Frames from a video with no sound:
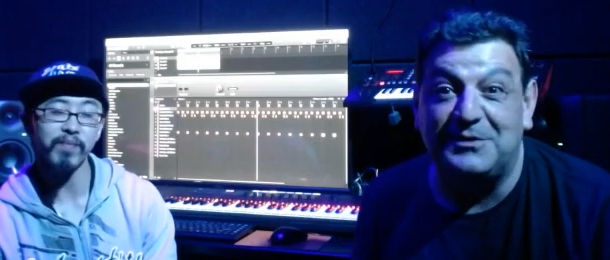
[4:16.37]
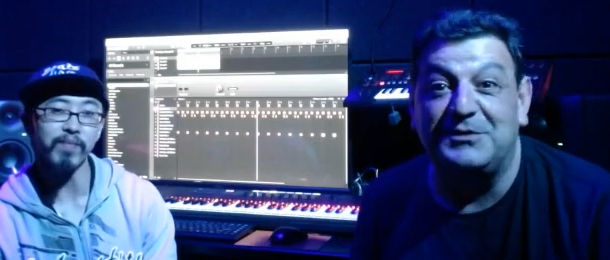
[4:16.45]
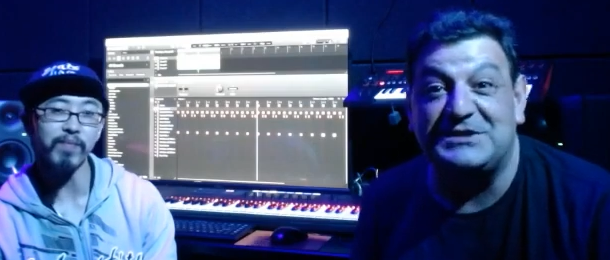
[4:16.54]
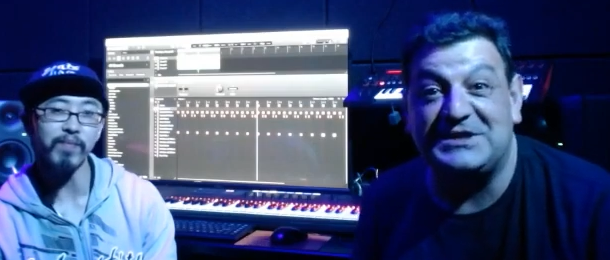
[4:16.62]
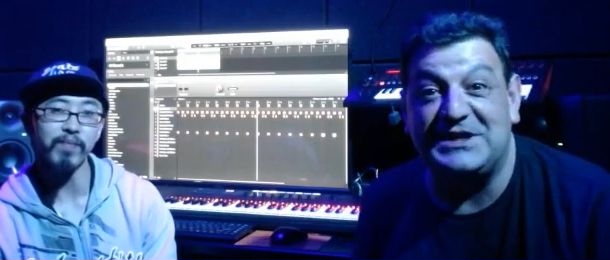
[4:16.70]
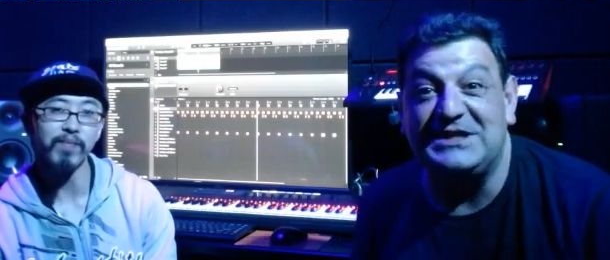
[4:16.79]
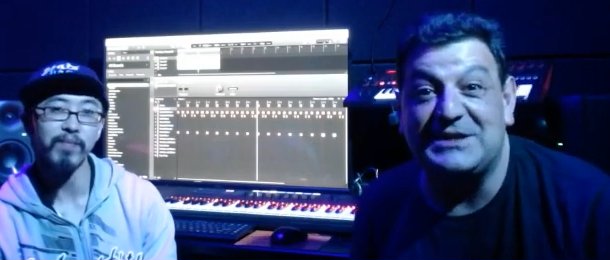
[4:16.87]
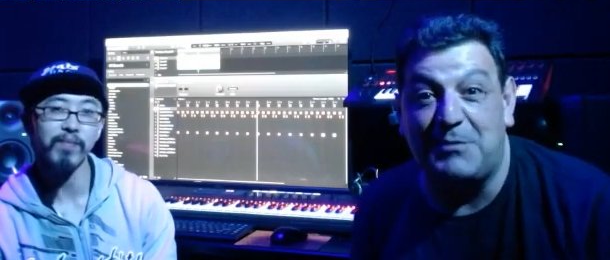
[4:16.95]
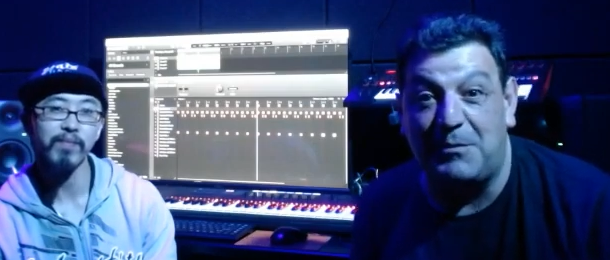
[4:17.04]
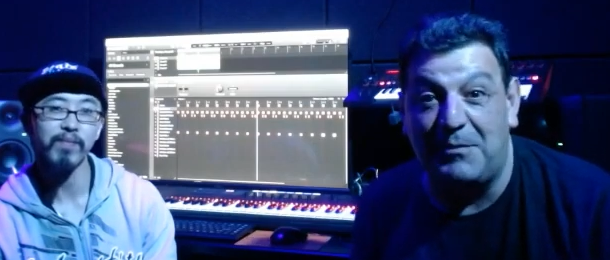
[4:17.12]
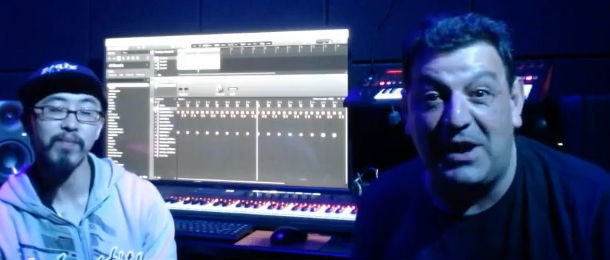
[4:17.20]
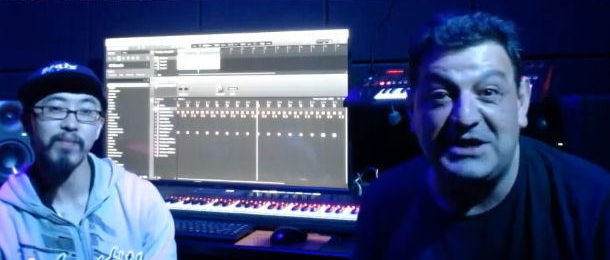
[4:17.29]
Speaker 1: seeing some
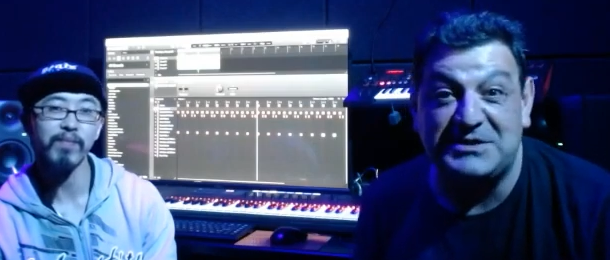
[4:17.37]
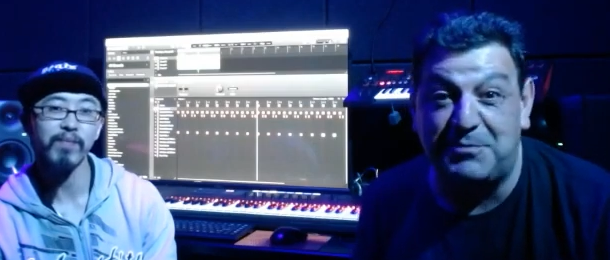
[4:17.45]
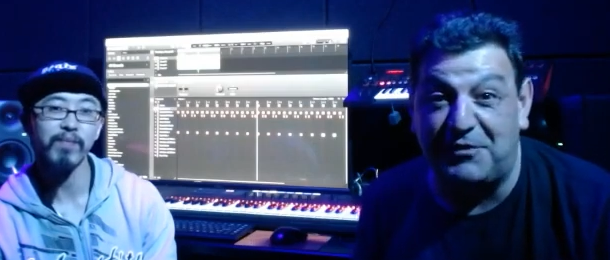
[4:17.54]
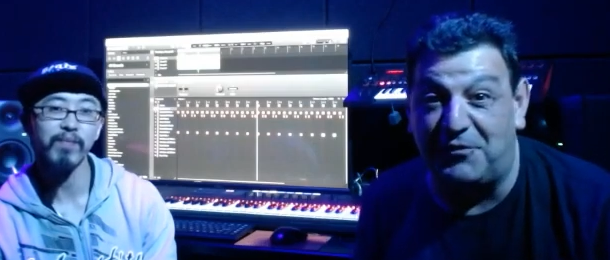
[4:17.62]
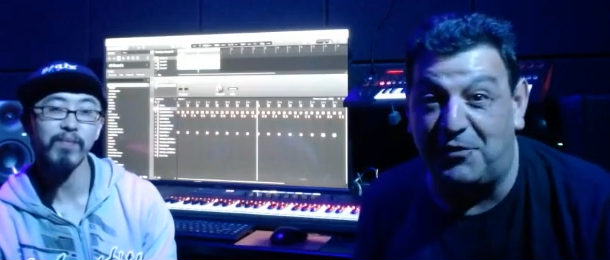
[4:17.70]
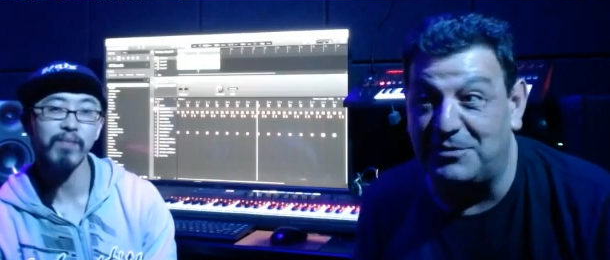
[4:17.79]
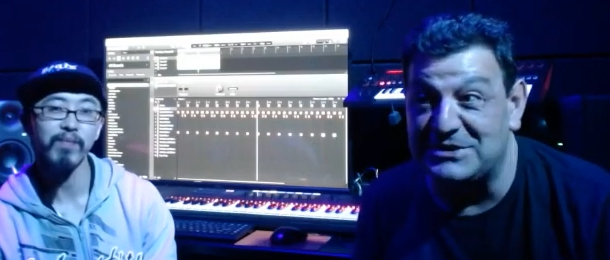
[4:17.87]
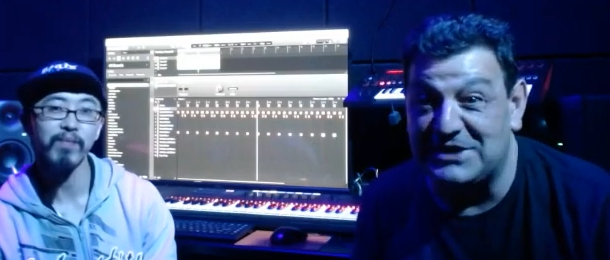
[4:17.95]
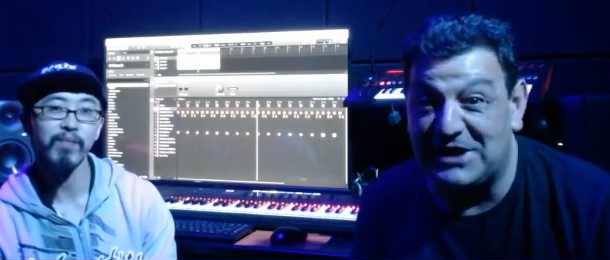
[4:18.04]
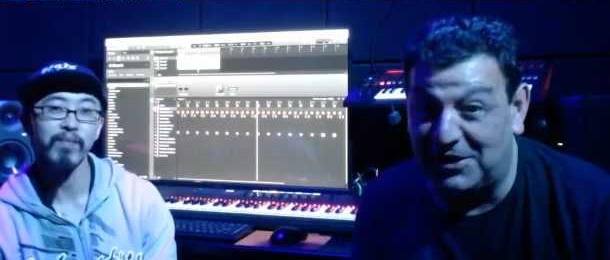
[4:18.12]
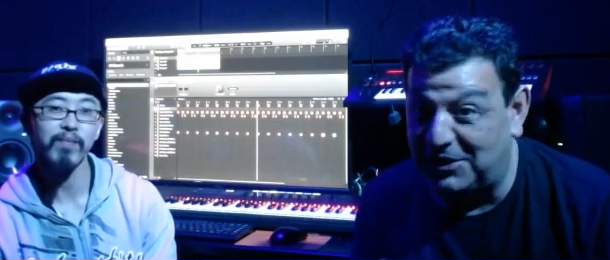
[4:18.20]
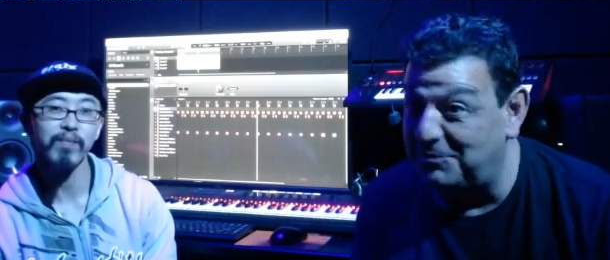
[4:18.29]
amazing performers that
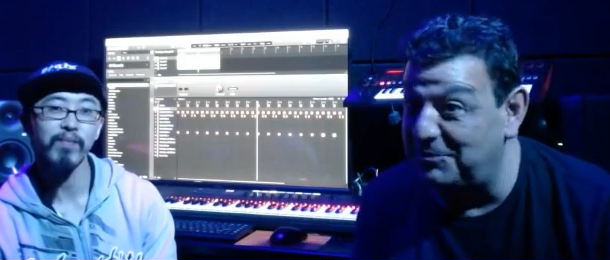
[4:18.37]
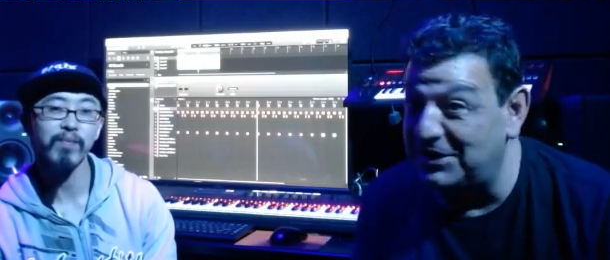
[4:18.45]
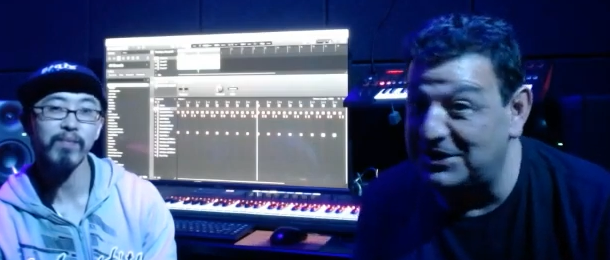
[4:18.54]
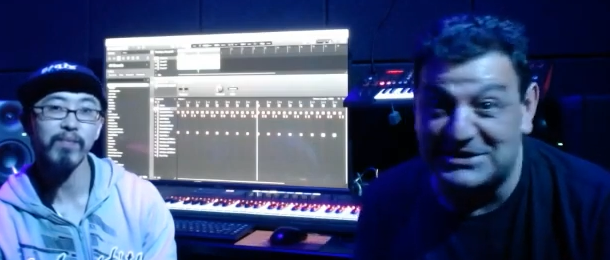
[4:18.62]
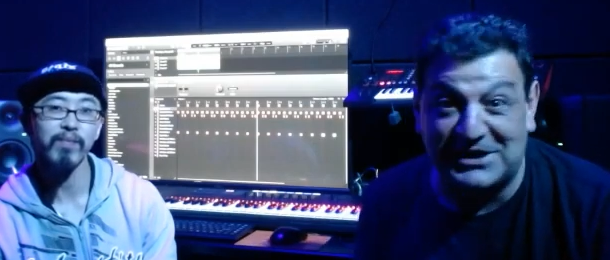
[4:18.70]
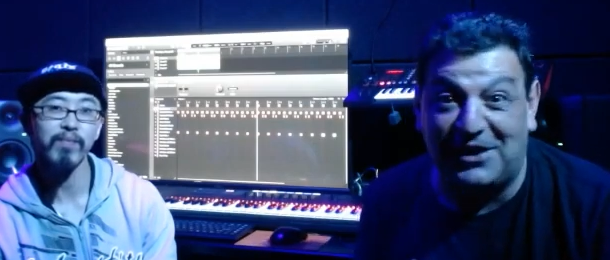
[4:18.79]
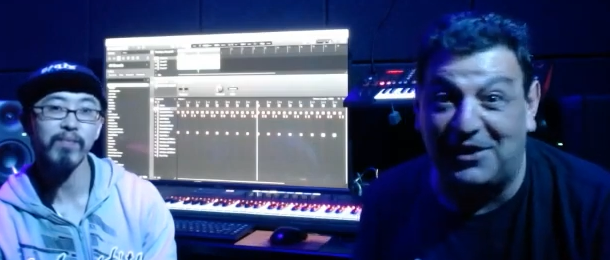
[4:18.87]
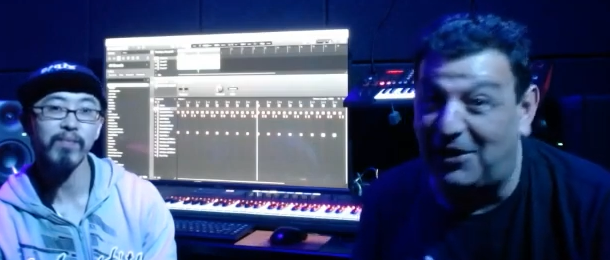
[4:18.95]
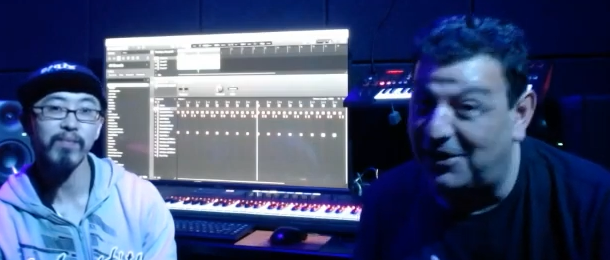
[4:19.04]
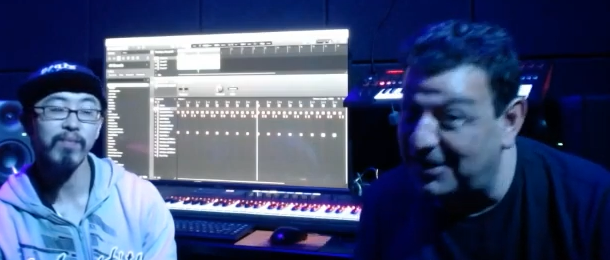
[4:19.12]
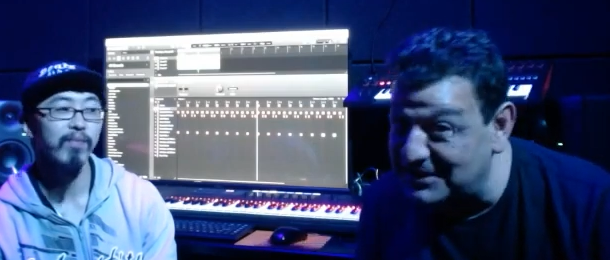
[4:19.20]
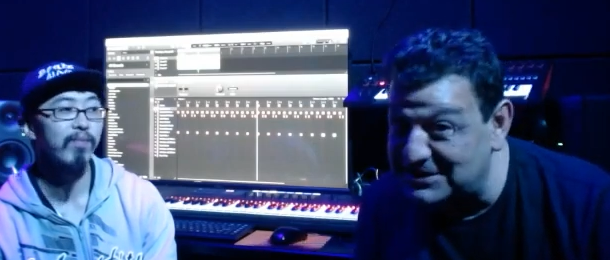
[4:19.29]
are going to be using a lot
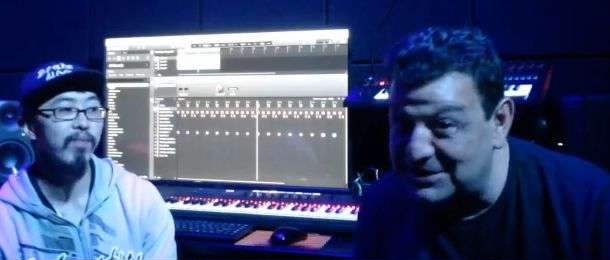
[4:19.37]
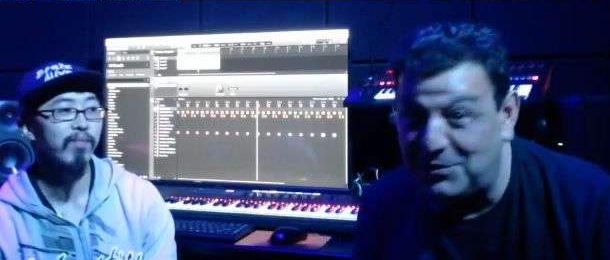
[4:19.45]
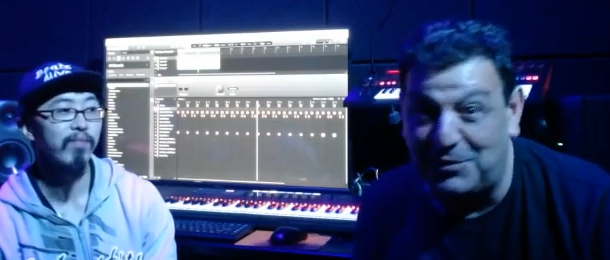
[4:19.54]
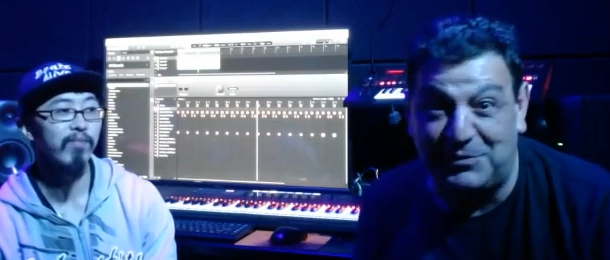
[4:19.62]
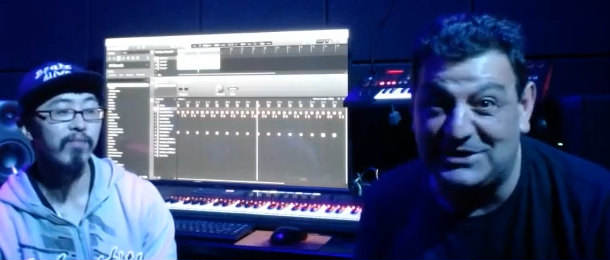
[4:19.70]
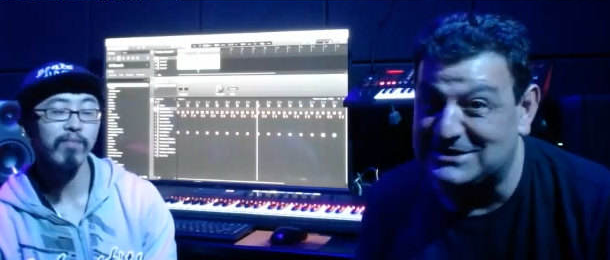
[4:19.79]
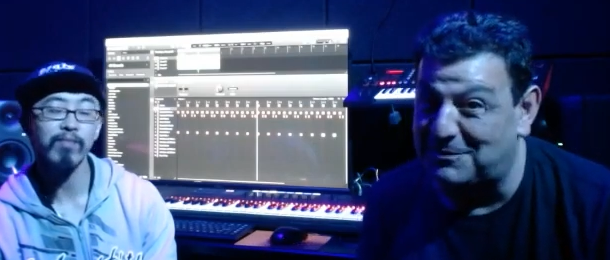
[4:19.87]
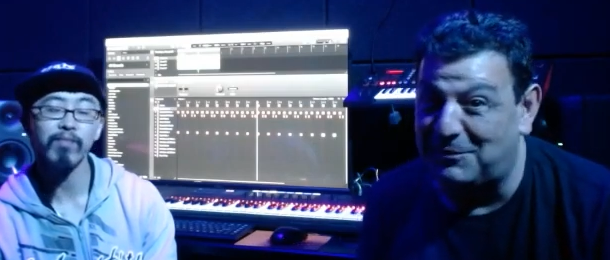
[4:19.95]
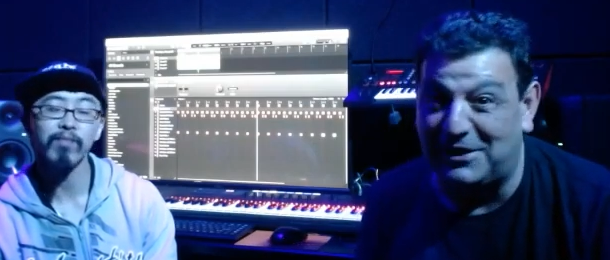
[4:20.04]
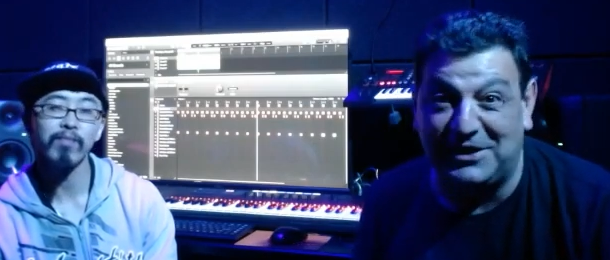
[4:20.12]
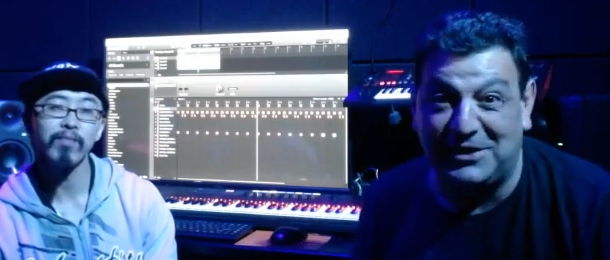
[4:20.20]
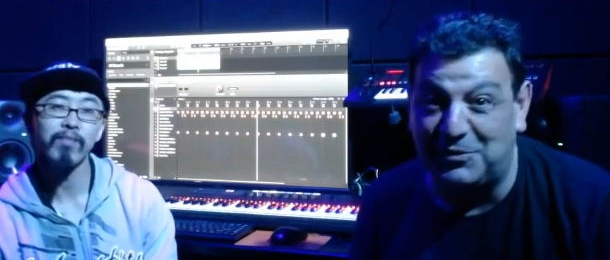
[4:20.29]
of this equipment, some
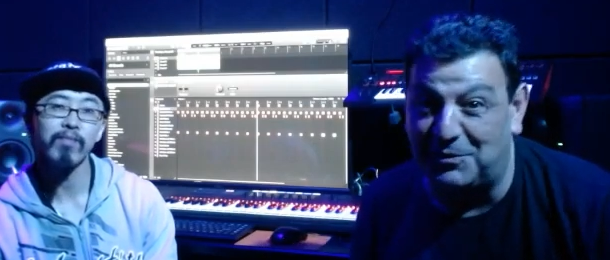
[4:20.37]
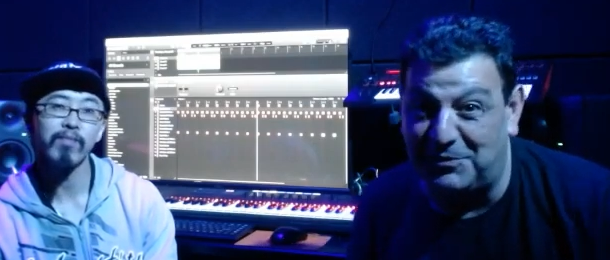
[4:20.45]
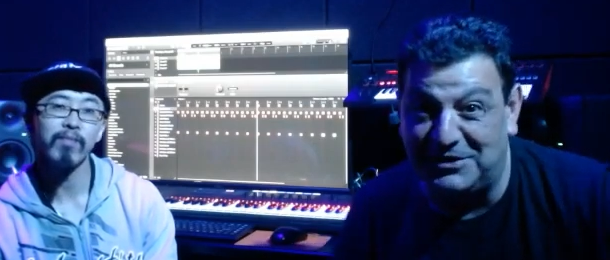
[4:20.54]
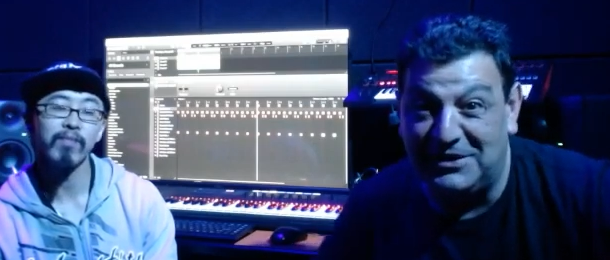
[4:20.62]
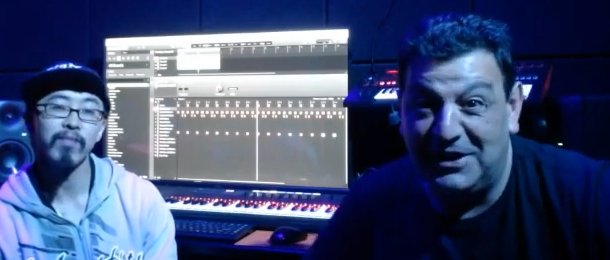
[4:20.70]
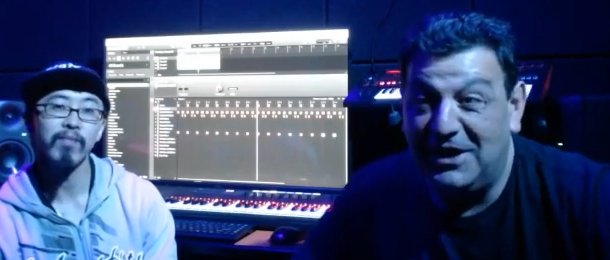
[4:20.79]
other equipment,